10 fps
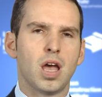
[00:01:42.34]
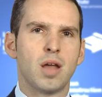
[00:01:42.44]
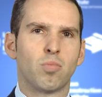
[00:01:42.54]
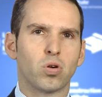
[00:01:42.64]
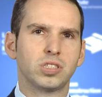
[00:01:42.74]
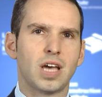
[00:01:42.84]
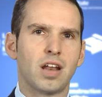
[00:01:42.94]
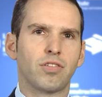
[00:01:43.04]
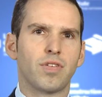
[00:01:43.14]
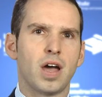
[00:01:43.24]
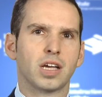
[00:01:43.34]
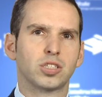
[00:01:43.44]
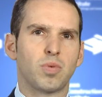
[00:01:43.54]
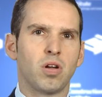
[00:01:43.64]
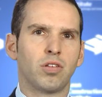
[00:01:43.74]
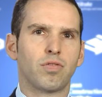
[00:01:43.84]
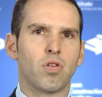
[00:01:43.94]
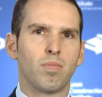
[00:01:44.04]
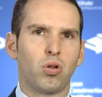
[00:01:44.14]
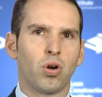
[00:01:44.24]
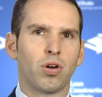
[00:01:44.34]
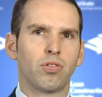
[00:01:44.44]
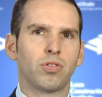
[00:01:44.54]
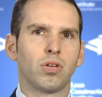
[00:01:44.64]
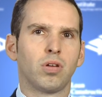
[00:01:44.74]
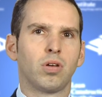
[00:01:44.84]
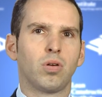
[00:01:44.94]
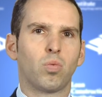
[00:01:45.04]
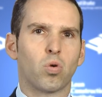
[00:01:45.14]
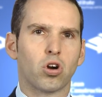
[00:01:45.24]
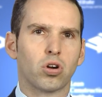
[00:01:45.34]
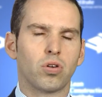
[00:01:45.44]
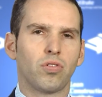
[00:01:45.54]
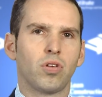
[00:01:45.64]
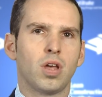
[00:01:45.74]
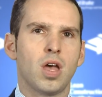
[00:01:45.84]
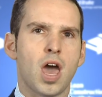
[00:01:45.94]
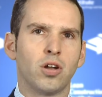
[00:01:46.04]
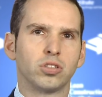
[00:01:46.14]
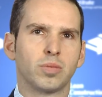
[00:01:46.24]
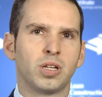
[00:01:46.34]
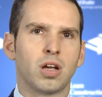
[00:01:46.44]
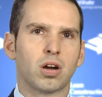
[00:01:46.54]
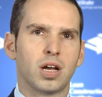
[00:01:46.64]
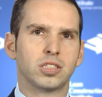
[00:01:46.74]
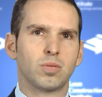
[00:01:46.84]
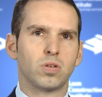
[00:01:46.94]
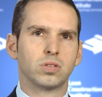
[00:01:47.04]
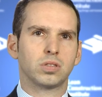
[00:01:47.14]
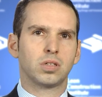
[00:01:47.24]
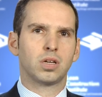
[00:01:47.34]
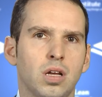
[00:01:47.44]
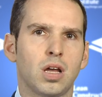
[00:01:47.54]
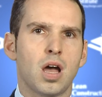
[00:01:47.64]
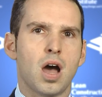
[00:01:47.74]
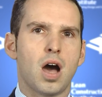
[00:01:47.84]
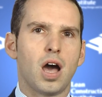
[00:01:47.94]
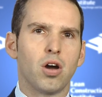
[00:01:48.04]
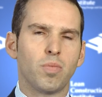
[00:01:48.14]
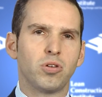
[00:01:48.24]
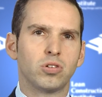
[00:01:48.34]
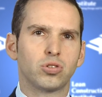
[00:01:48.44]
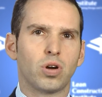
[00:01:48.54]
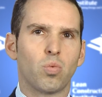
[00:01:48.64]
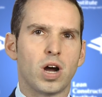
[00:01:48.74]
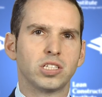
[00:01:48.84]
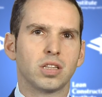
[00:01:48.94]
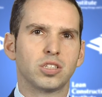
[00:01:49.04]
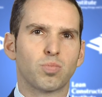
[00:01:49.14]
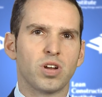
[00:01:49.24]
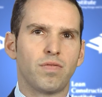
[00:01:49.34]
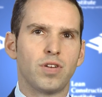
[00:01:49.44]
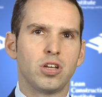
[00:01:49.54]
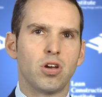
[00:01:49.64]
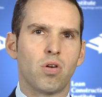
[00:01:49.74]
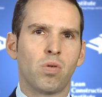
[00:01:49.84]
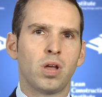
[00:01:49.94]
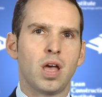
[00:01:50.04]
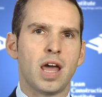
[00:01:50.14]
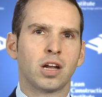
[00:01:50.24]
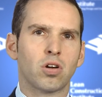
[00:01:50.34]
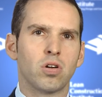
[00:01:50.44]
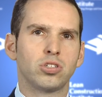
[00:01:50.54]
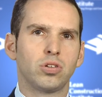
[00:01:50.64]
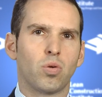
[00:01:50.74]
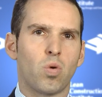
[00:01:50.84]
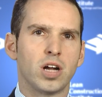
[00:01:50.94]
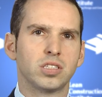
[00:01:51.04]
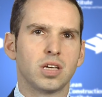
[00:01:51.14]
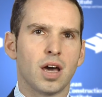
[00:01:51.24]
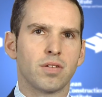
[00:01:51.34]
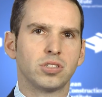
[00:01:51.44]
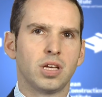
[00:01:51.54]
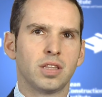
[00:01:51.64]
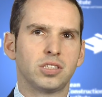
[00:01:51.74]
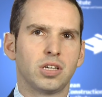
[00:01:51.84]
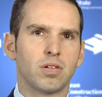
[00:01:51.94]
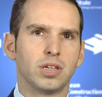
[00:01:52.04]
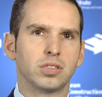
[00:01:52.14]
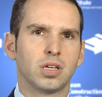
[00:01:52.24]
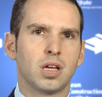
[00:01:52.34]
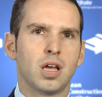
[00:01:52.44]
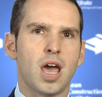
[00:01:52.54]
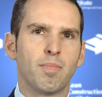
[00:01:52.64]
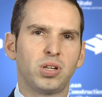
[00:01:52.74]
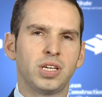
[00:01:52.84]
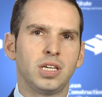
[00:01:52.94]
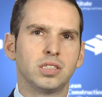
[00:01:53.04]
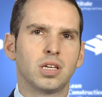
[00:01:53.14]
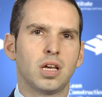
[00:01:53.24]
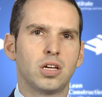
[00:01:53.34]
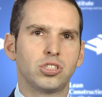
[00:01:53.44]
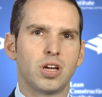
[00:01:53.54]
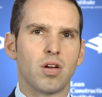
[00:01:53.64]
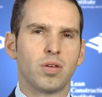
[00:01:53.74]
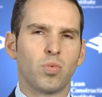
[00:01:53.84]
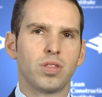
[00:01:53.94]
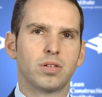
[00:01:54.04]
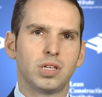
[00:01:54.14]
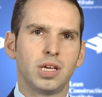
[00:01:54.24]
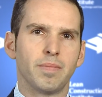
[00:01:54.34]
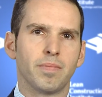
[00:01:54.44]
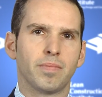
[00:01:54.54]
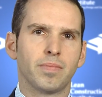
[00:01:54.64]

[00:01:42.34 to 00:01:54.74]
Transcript: and more satisfying experience for employers, workers, and ultimately our customers. I hope you enjoyed watching this brief video and encourage you to watch the others in the series. And please share them with your team.